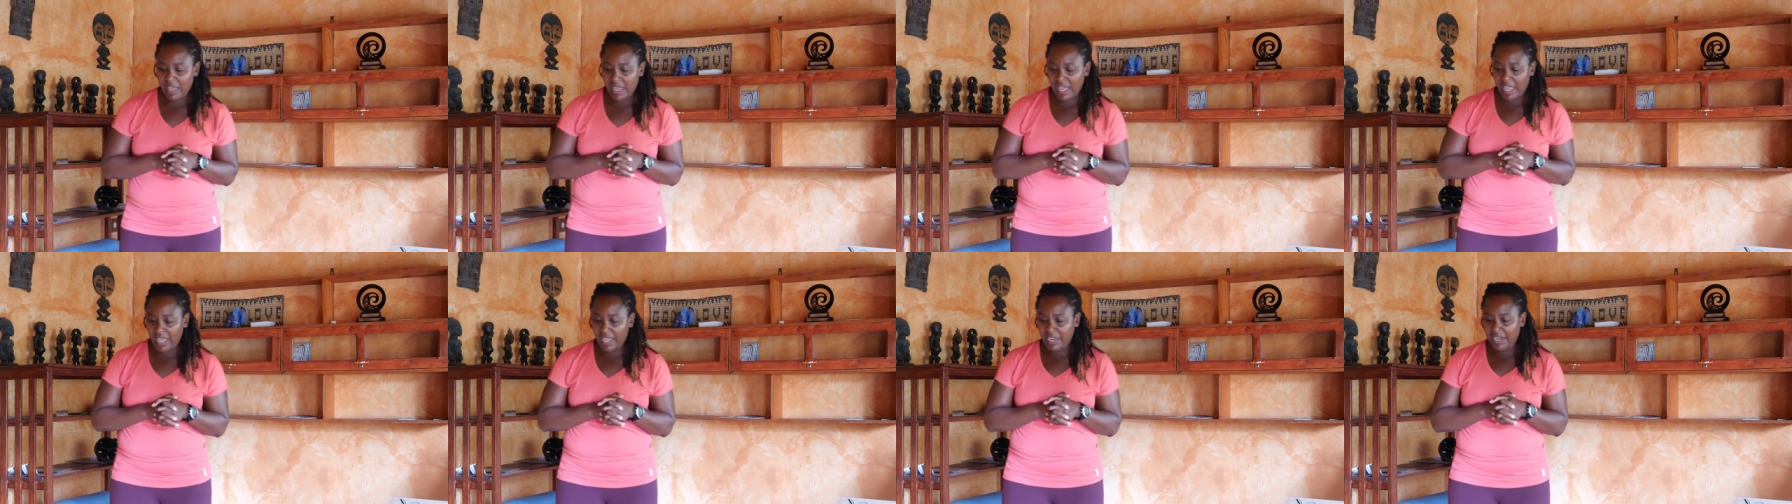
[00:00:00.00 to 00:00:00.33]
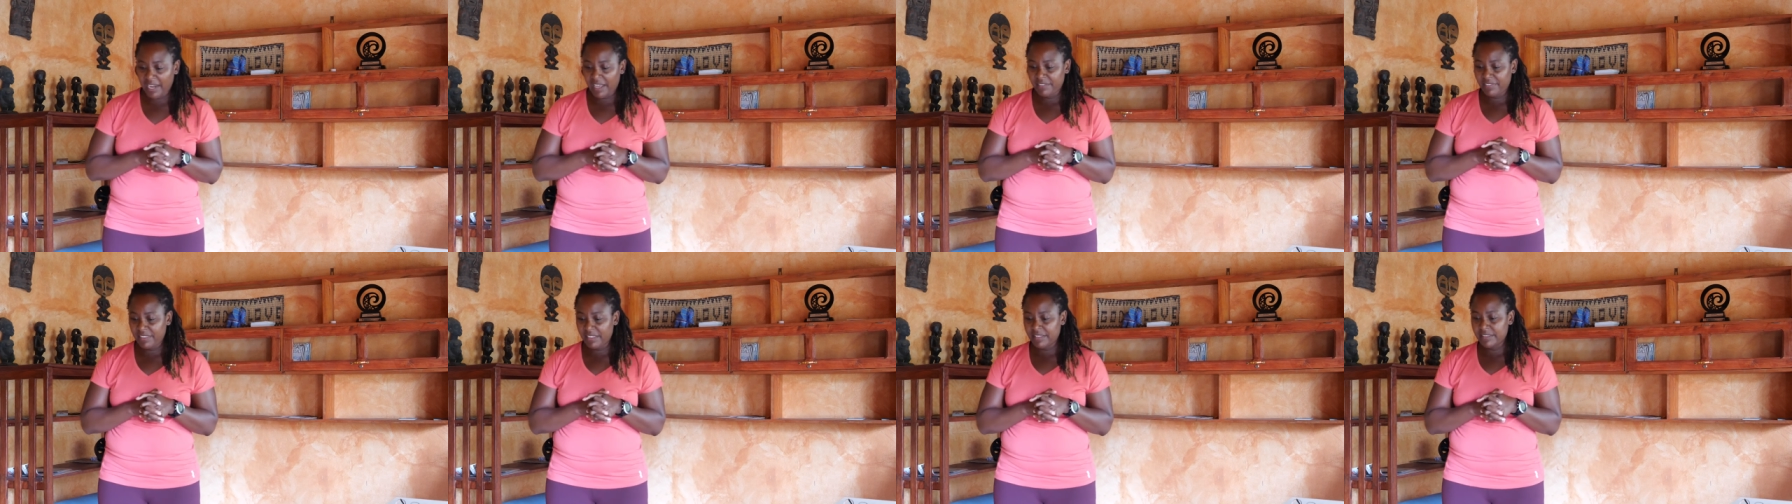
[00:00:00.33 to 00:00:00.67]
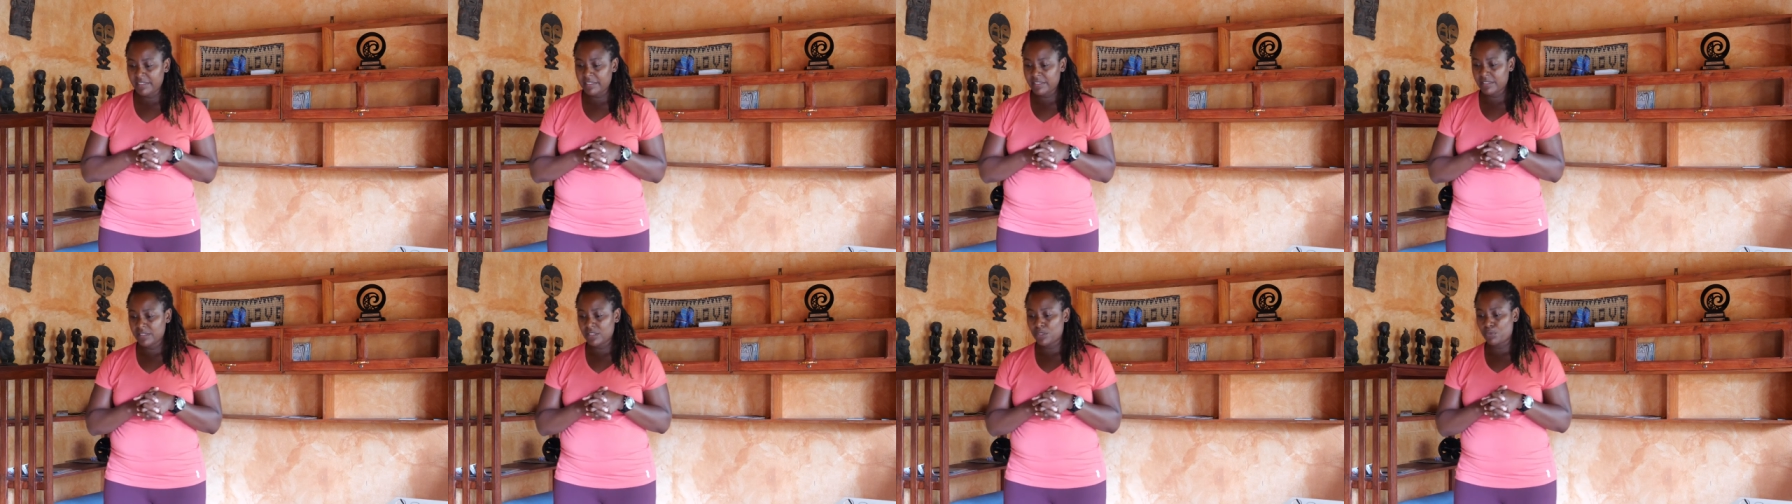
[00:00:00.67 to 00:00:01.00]
and I think
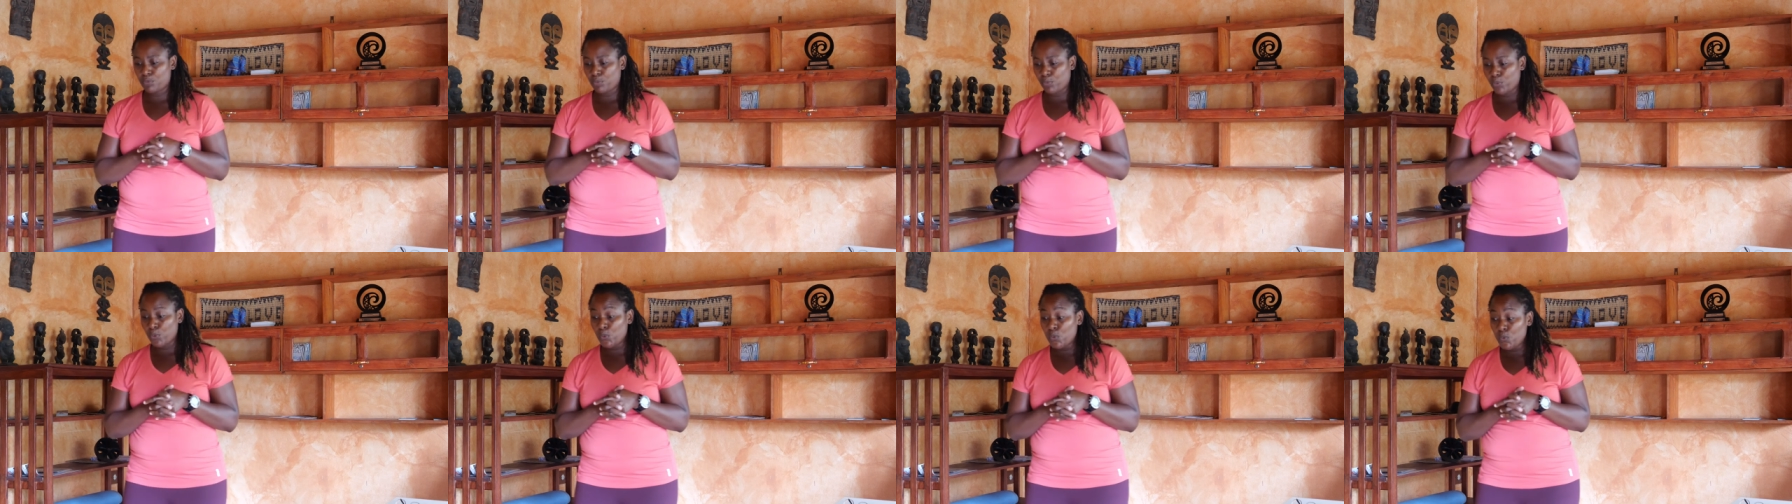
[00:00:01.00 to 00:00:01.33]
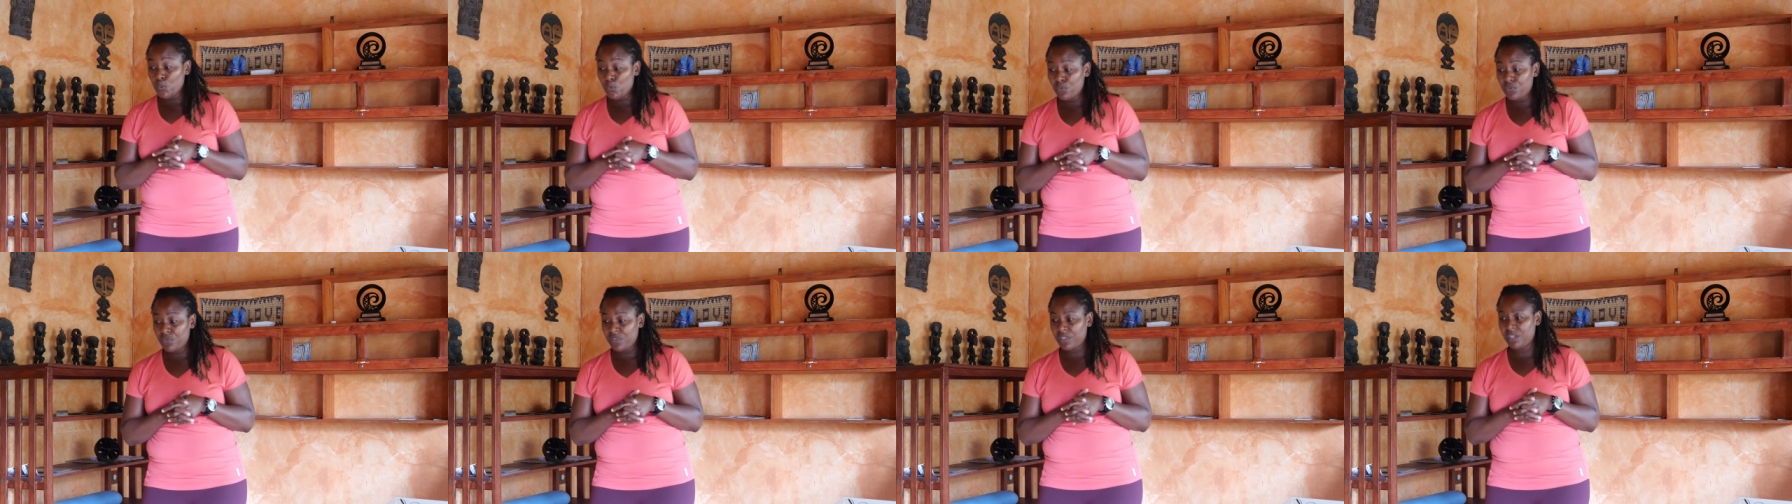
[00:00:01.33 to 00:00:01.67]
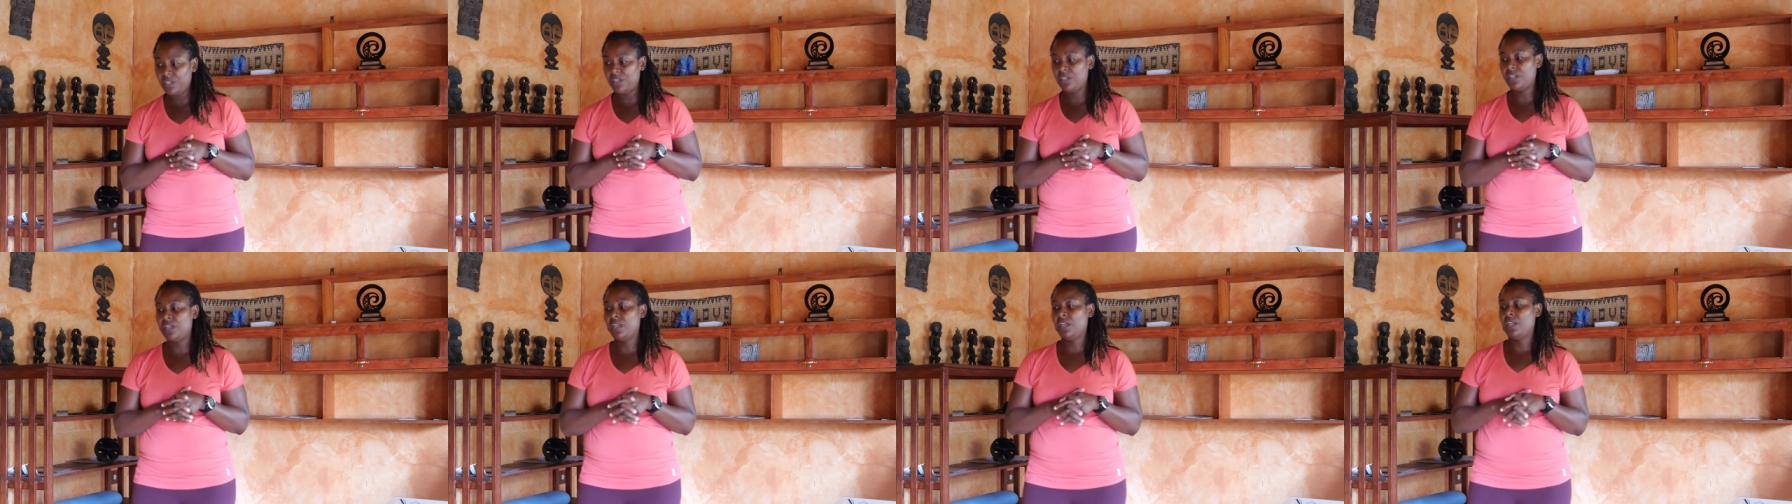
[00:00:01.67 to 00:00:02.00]
this is
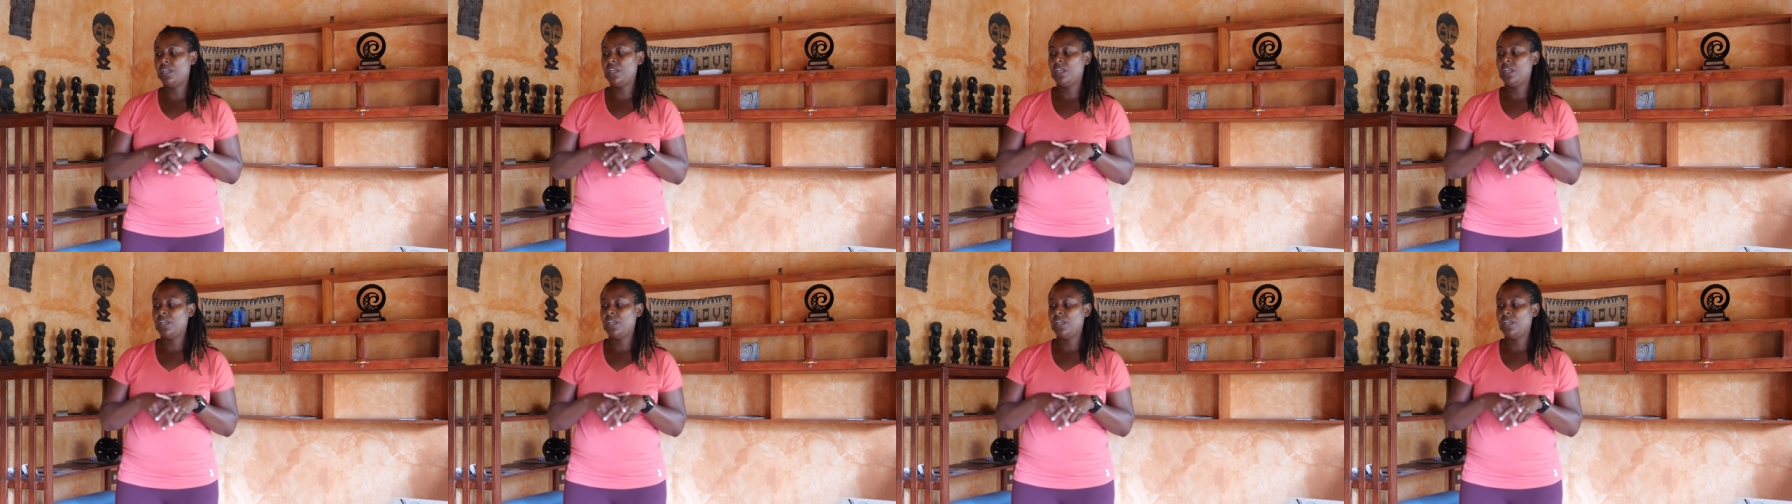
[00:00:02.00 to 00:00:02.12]
proven